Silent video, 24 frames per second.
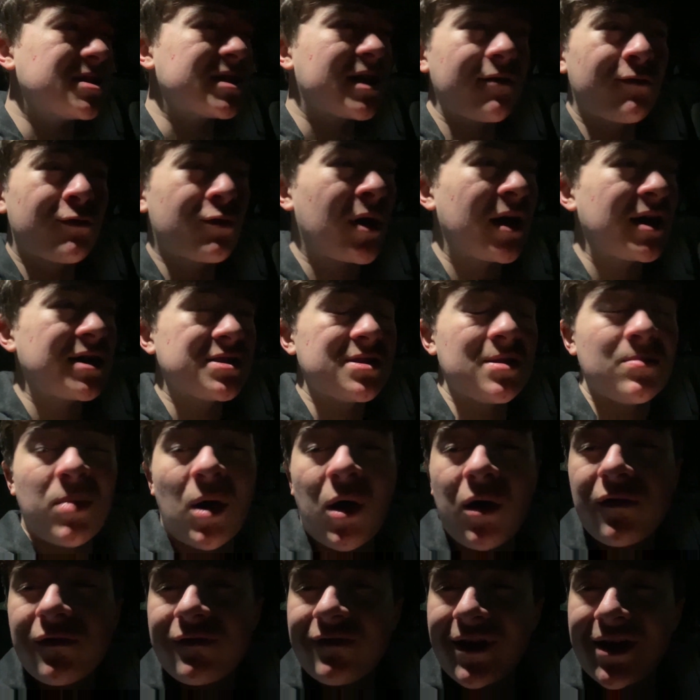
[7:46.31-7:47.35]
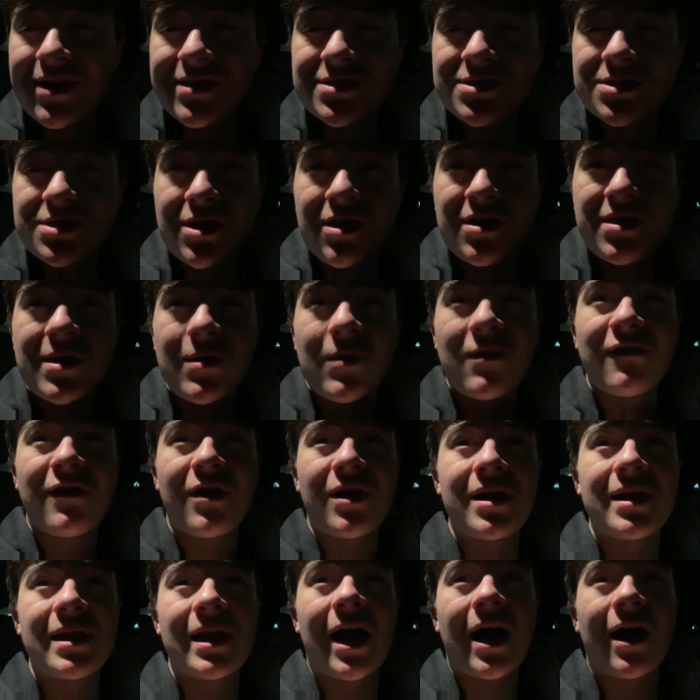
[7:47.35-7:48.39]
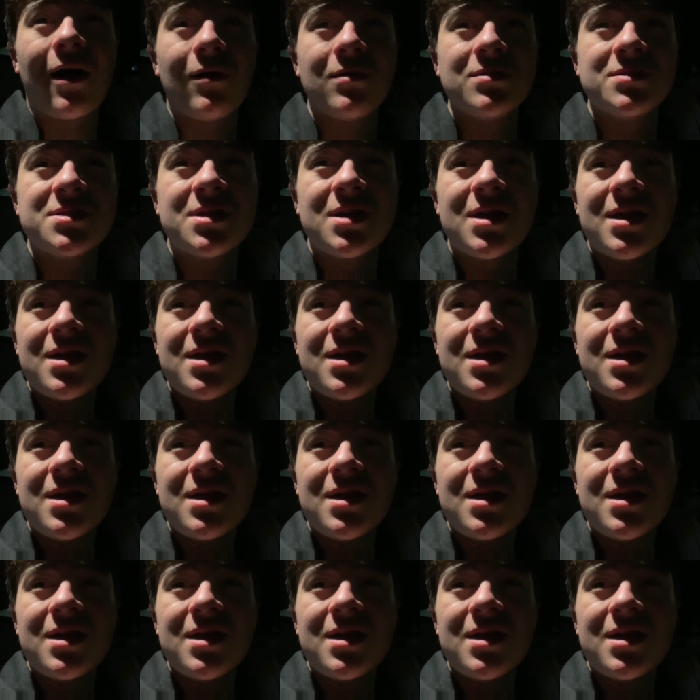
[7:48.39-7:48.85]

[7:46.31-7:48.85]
give credit to the Bolton fans, you know, they were very loud.